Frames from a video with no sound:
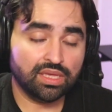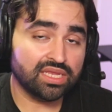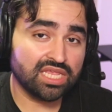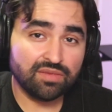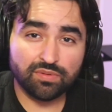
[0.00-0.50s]

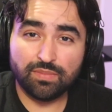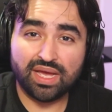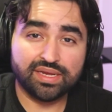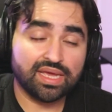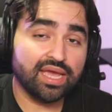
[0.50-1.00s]
And keep in
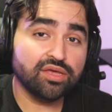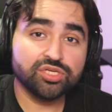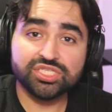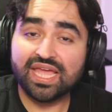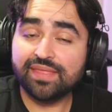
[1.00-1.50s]
mind, I
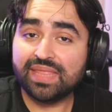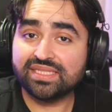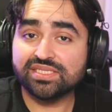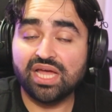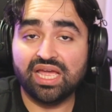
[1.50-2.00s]
understand
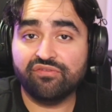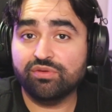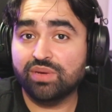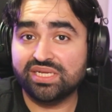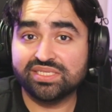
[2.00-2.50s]
that's not
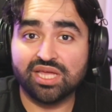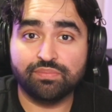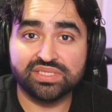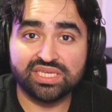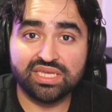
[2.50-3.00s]
everybody's
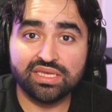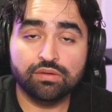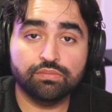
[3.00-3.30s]
cup of tea,